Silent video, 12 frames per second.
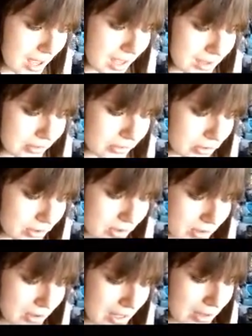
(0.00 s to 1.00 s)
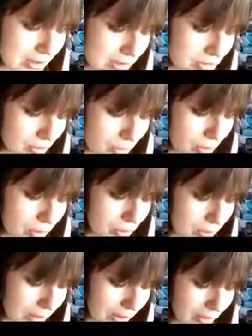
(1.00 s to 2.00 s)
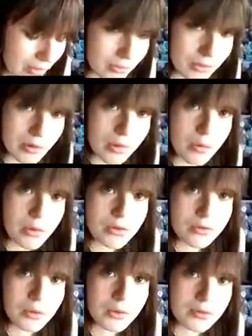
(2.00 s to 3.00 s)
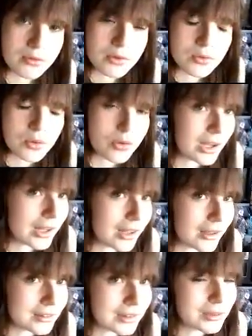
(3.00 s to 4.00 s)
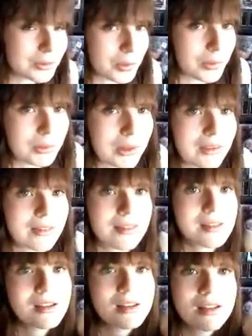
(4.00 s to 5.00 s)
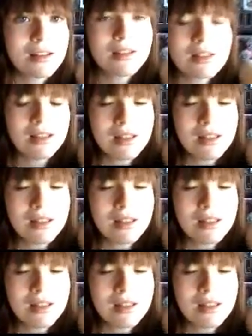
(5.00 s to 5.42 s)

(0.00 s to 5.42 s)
and just it is a strong opening of a wonderful story, and will not be missed.